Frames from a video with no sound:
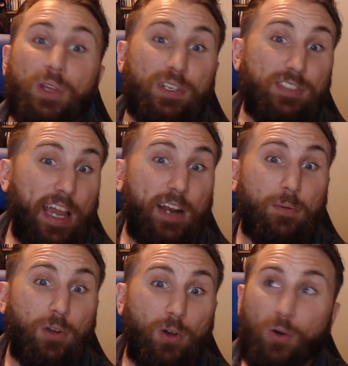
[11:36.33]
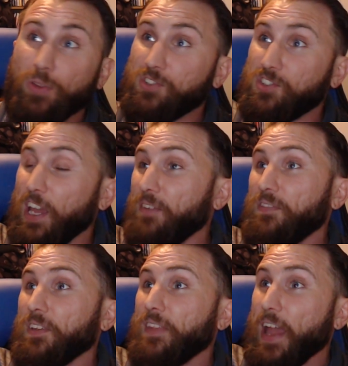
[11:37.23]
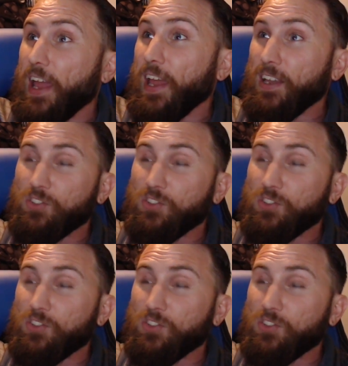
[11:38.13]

and it's Adam Cole to save the day,